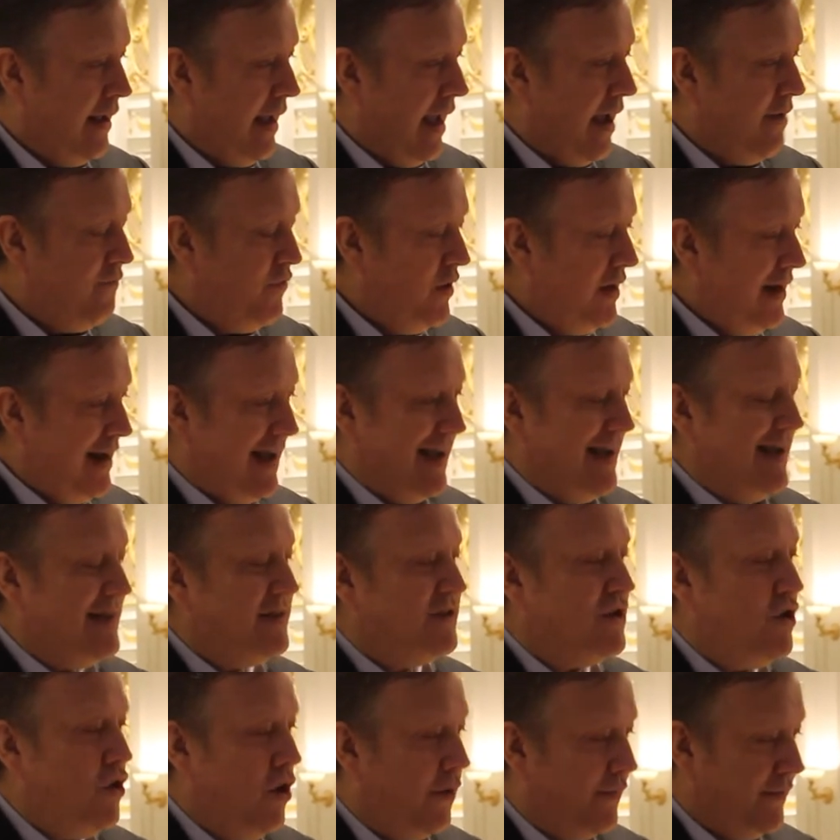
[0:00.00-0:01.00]
Every day
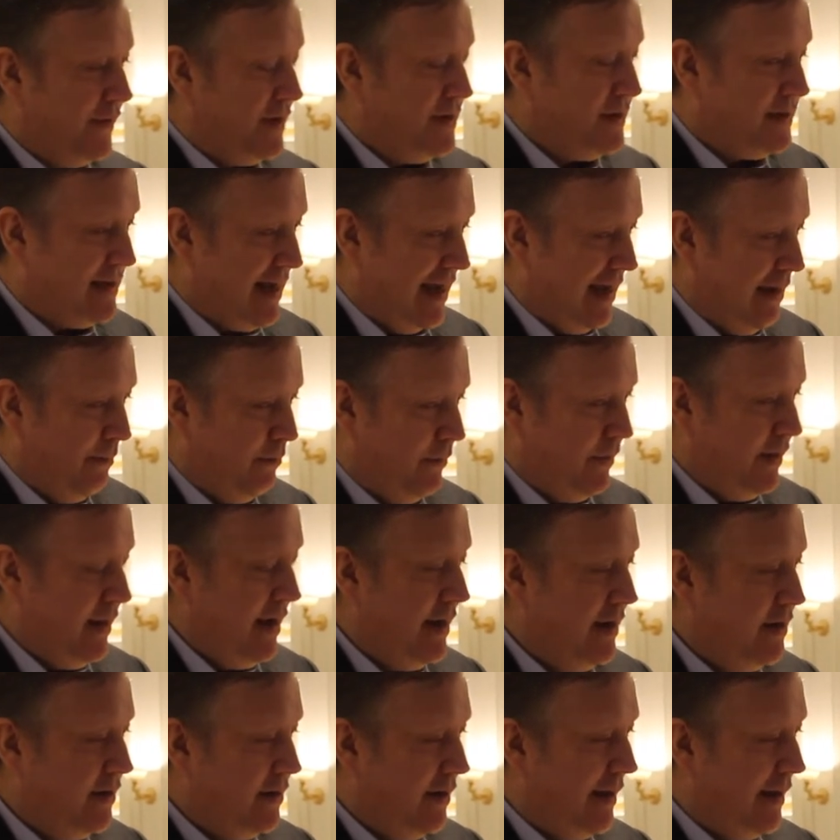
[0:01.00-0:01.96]
is not the same.